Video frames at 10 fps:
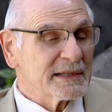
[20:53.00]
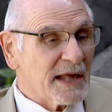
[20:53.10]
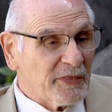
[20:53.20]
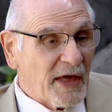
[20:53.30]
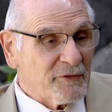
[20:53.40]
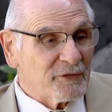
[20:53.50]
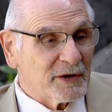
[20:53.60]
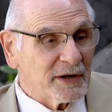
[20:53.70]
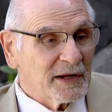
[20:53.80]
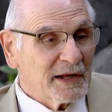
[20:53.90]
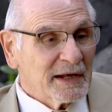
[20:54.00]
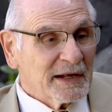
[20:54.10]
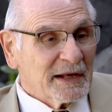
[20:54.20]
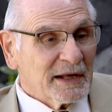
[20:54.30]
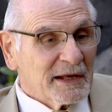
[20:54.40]
South Africa,
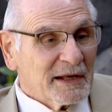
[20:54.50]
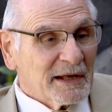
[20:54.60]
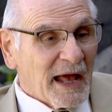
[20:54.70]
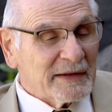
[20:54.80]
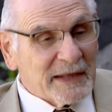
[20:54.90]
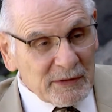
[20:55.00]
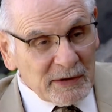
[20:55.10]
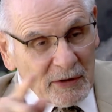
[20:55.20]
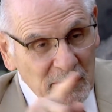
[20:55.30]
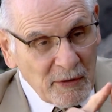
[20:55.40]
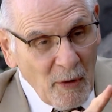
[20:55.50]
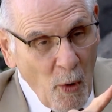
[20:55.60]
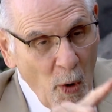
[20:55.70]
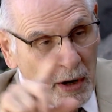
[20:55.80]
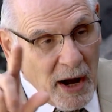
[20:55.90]
and then
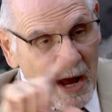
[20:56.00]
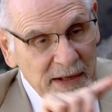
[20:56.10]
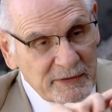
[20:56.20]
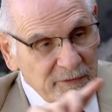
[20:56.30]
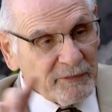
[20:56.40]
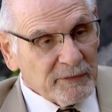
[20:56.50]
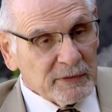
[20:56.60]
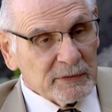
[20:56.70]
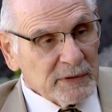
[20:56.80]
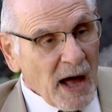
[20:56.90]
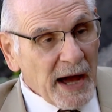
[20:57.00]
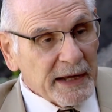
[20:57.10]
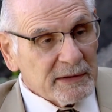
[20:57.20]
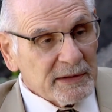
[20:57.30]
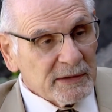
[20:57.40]
all kinds of
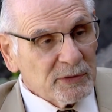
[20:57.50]
lines,